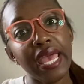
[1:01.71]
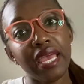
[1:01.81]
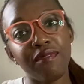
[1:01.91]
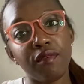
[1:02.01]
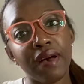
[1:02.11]

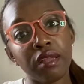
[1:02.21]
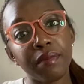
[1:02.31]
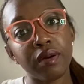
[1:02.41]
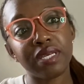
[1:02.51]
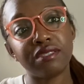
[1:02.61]
if you follow me
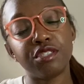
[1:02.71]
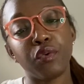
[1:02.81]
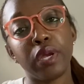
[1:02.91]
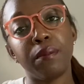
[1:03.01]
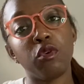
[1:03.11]
on
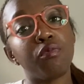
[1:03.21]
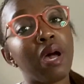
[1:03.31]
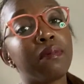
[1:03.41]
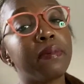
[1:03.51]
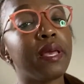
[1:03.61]
Instagram, you've
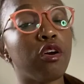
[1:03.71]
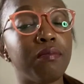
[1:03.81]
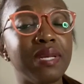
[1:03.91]
probably heard me